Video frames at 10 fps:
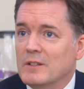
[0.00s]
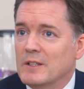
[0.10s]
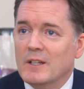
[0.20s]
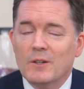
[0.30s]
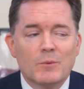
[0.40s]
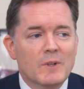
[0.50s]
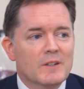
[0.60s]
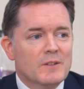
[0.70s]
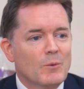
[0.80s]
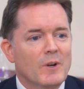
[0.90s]
You know, we
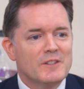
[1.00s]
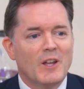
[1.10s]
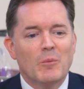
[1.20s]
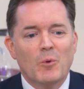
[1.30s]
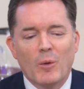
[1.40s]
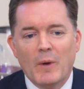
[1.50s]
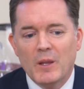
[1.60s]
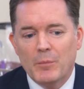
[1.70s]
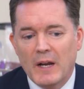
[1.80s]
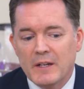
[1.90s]
want to tell them all about
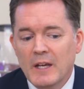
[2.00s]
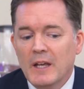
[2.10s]
the brand.